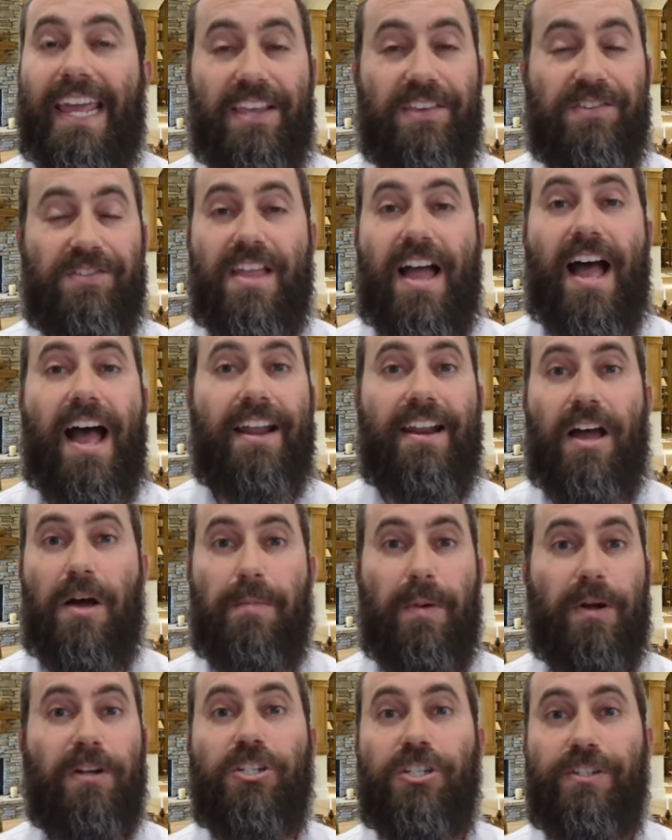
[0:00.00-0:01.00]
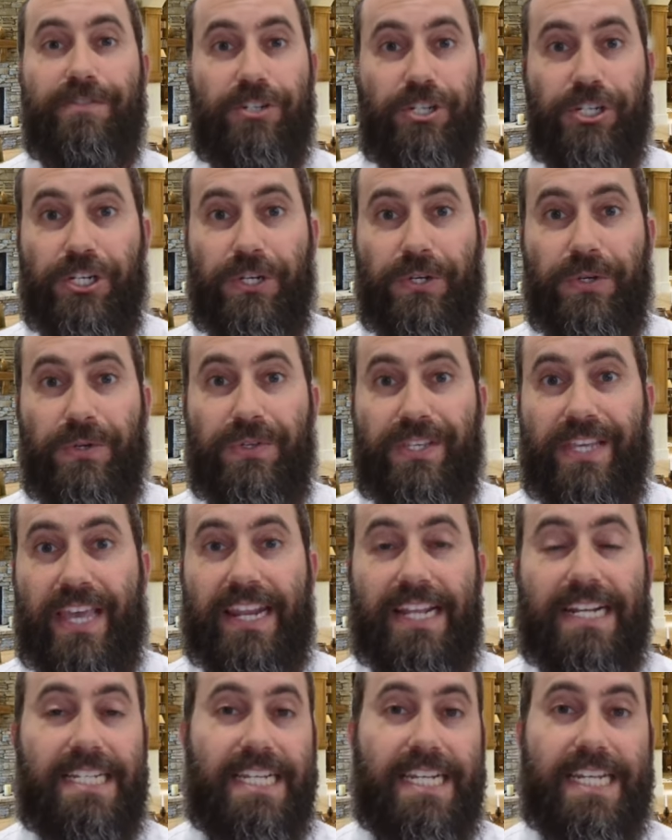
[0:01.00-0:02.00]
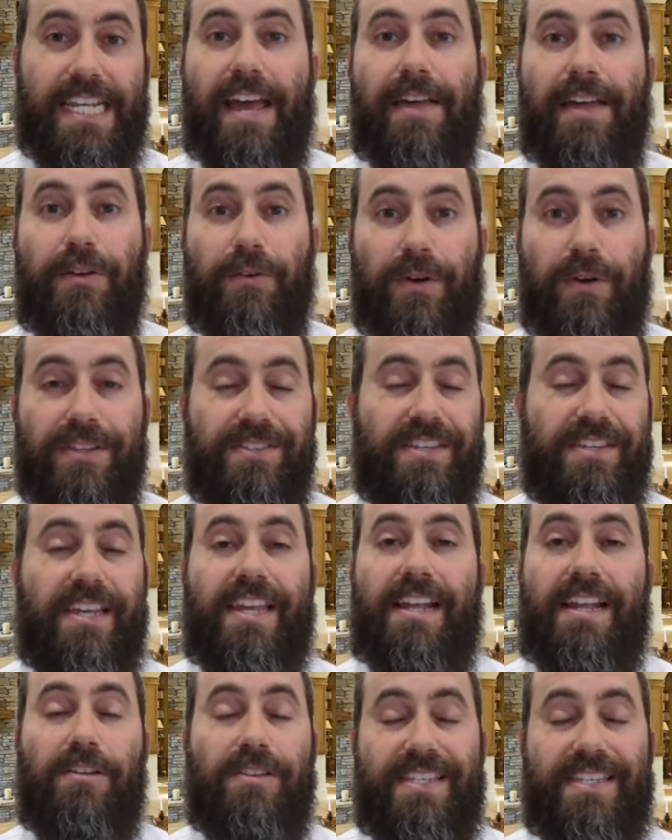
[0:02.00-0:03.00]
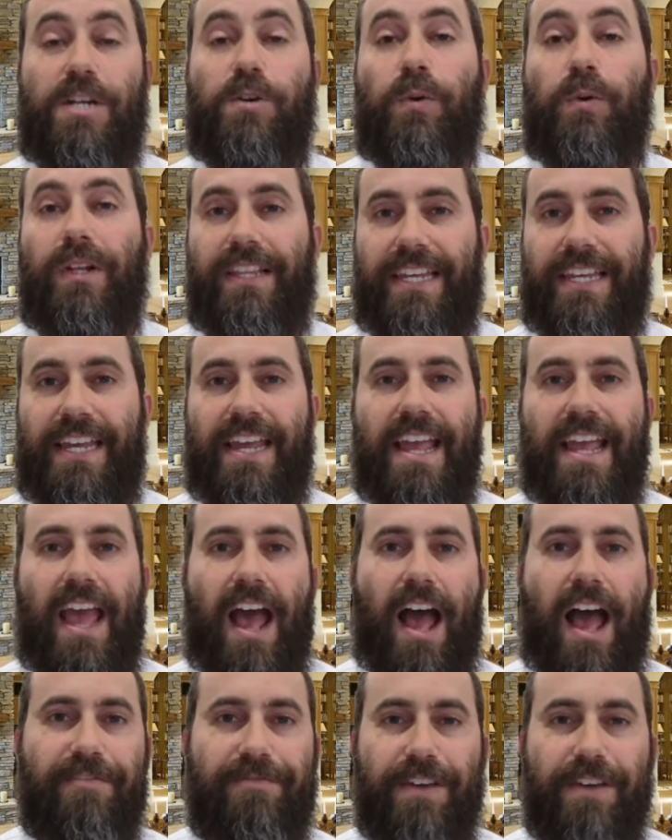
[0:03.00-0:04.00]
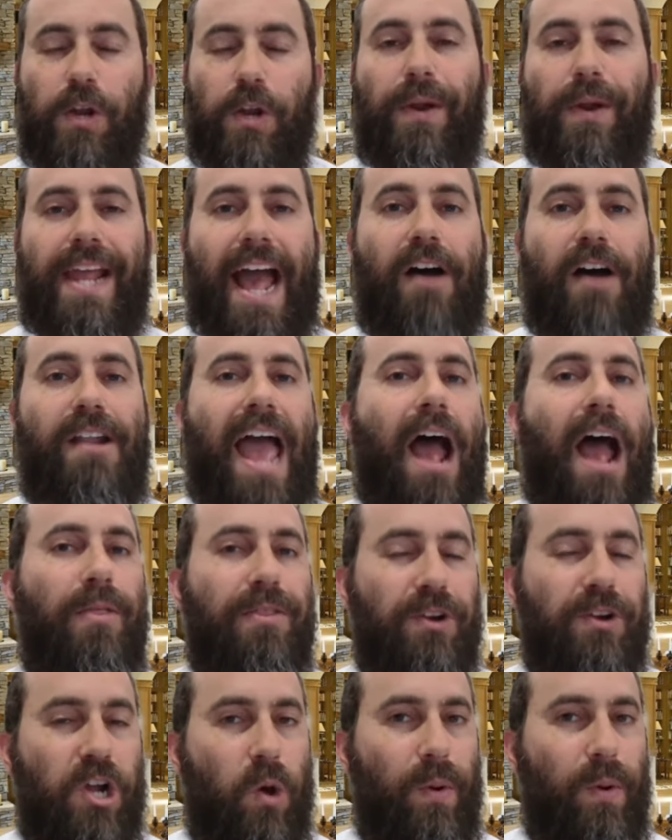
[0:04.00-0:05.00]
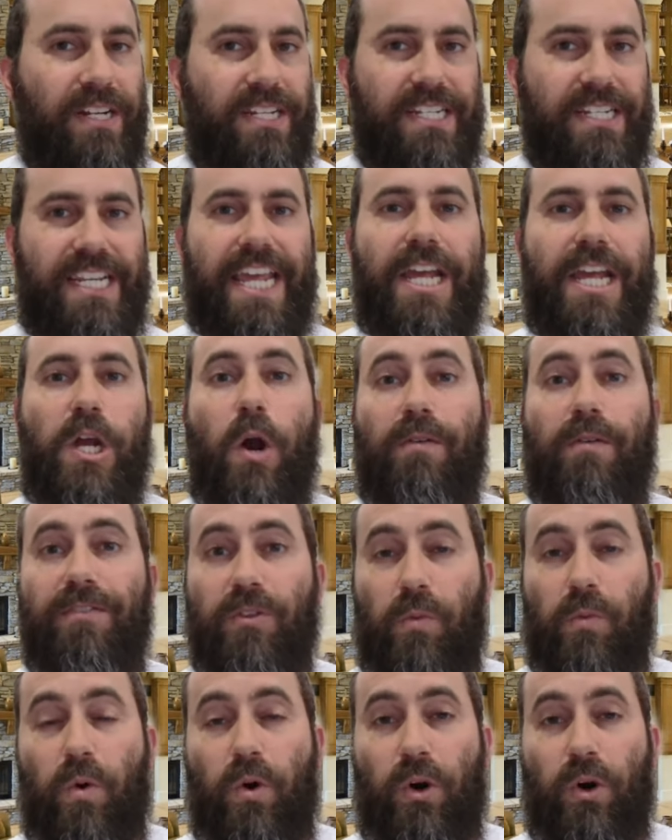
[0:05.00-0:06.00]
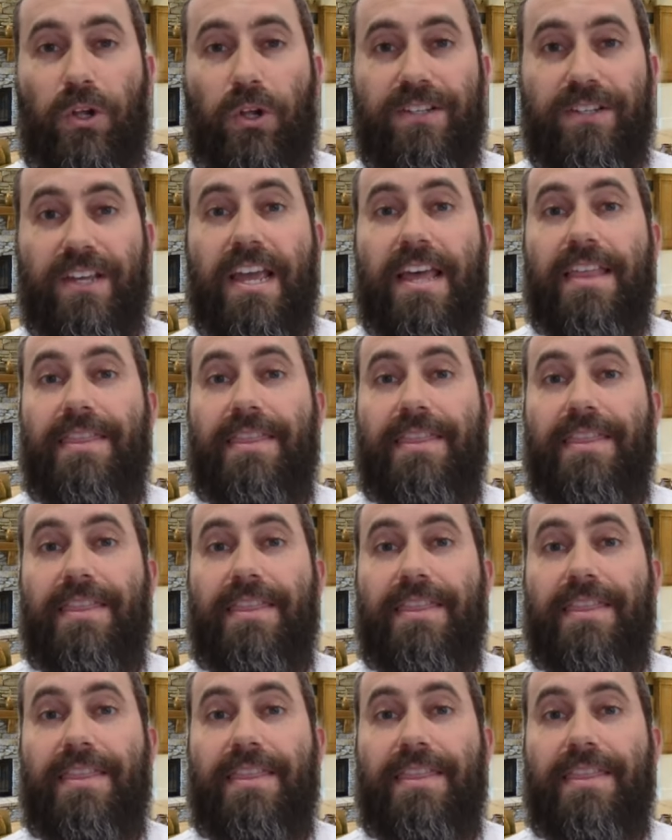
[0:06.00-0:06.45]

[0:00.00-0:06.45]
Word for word: is not a bunch of Jews getting together and seeking, secretly uh, figuring out how they're going to take over the world.